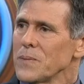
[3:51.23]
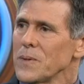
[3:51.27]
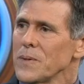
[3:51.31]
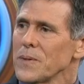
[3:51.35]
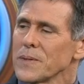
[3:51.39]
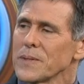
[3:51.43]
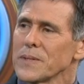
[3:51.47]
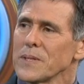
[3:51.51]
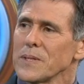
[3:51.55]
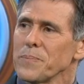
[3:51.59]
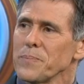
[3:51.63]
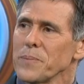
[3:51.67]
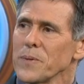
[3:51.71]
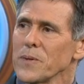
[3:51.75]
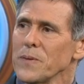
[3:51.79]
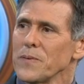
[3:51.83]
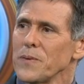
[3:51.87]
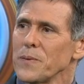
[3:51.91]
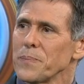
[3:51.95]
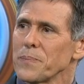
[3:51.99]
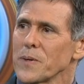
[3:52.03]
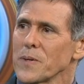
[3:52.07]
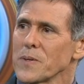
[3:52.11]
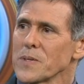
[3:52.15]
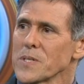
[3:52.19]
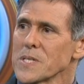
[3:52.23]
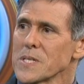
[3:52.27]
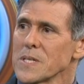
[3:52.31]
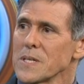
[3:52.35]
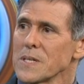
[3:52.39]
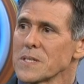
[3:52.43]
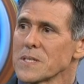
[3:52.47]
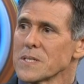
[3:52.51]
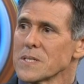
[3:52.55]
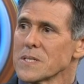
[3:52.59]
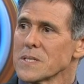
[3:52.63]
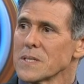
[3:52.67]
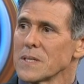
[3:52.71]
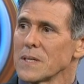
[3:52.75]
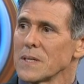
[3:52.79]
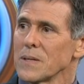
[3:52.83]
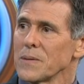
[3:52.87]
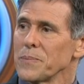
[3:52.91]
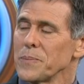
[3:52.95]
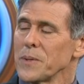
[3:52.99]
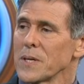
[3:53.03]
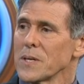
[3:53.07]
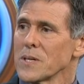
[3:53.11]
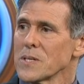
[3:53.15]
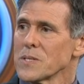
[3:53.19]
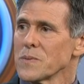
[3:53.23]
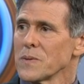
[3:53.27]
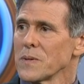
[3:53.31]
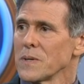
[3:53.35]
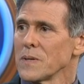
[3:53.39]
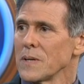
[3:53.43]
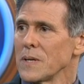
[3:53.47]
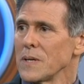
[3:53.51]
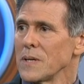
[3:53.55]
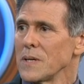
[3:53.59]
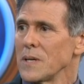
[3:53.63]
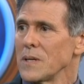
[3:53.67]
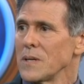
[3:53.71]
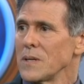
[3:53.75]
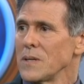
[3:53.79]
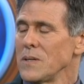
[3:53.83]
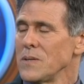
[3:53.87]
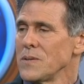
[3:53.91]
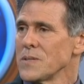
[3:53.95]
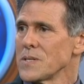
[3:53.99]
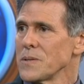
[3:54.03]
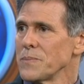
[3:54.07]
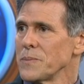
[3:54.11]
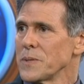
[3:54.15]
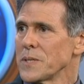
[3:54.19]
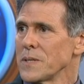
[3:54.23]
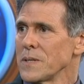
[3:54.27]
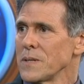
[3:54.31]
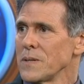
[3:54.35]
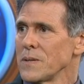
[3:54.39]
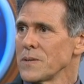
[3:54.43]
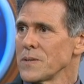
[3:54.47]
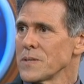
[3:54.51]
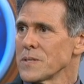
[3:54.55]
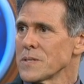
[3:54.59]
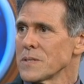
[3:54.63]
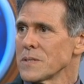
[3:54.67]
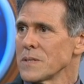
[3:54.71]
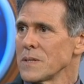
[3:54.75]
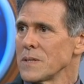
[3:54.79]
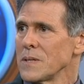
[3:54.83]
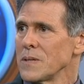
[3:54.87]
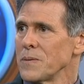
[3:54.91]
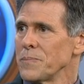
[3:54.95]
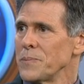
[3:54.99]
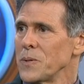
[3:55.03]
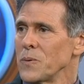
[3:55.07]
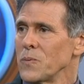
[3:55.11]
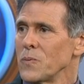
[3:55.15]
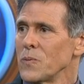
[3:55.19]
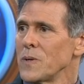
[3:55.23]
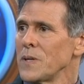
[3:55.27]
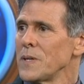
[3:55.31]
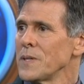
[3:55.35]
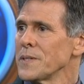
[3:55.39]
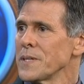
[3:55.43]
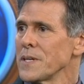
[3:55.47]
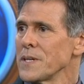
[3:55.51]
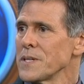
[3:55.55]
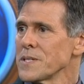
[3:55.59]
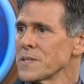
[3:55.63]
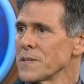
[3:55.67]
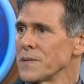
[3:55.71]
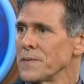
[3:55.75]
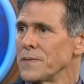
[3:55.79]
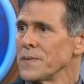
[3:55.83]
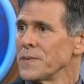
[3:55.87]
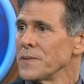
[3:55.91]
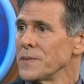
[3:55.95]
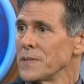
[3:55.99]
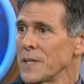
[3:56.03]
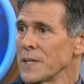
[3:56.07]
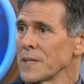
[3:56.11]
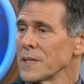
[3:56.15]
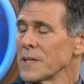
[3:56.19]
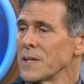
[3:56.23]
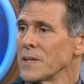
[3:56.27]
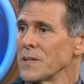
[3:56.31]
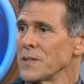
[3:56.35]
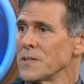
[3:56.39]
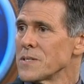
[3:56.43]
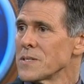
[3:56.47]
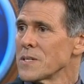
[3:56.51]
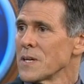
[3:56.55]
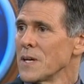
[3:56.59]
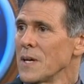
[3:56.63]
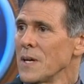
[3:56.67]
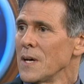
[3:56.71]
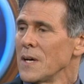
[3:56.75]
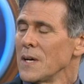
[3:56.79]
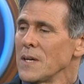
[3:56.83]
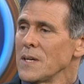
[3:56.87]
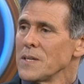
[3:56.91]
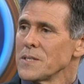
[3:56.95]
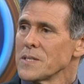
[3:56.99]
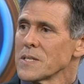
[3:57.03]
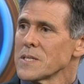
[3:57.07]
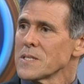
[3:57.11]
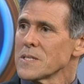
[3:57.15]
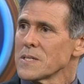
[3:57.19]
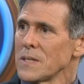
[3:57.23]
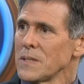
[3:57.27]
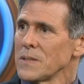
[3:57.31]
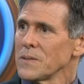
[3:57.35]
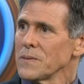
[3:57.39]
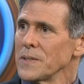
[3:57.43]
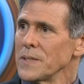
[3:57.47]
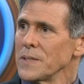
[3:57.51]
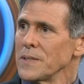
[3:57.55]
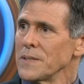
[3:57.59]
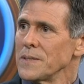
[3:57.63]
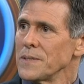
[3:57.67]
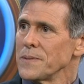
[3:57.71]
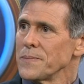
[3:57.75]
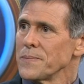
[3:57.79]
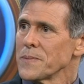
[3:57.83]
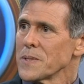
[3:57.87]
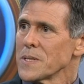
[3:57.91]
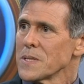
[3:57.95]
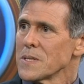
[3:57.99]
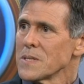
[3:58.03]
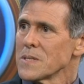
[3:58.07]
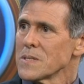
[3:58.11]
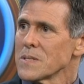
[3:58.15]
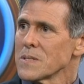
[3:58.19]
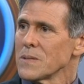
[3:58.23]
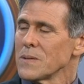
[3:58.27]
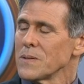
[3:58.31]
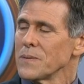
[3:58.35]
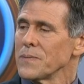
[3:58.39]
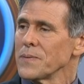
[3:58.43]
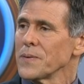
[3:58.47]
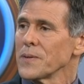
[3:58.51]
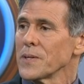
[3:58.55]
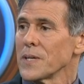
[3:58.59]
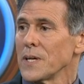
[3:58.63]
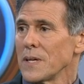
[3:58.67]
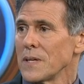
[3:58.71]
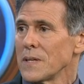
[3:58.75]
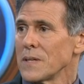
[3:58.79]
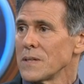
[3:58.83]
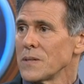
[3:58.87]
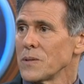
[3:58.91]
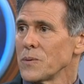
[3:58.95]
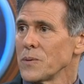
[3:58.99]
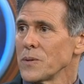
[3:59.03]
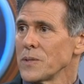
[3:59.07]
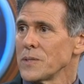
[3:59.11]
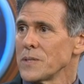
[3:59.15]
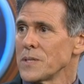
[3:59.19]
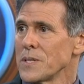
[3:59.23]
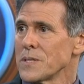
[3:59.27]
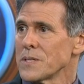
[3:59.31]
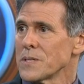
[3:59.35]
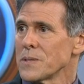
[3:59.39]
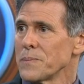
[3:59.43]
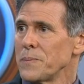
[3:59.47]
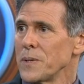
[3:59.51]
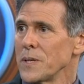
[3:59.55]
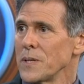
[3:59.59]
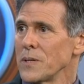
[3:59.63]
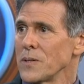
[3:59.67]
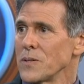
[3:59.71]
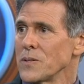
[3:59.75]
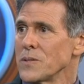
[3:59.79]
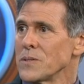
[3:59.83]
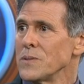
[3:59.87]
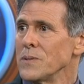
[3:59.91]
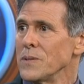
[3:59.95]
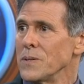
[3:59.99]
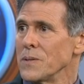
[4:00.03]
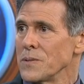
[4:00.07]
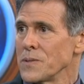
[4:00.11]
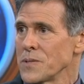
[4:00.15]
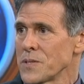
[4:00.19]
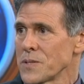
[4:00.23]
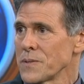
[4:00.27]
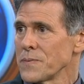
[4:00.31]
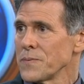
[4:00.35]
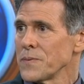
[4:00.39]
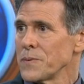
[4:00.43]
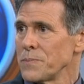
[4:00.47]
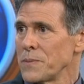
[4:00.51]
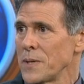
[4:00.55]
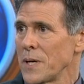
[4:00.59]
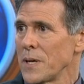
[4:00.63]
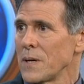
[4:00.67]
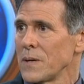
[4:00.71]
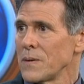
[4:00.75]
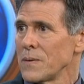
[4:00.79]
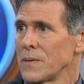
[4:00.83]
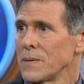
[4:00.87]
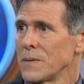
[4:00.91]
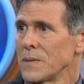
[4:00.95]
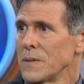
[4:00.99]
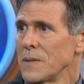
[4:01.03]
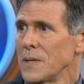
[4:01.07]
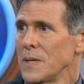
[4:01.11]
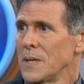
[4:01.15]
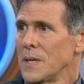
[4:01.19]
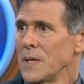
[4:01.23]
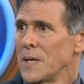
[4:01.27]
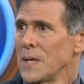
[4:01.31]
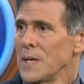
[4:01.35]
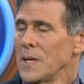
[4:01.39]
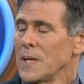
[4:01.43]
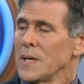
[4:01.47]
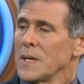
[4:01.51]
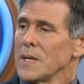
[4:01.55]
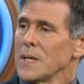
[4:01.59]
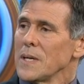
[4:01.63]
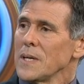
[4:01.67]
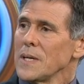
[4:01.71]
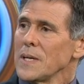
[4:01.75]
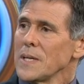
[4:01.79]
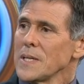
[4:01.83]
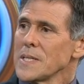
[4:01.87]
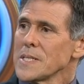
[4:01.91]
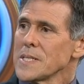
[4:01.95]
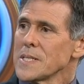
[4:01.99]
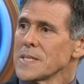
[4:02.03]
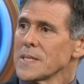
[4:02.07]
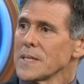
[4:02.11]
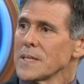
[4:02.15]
Well, the approval process, uh, because we're using materials that have been well tested for decades, is accelerated. So for Canada, we're anticipating two years from now. And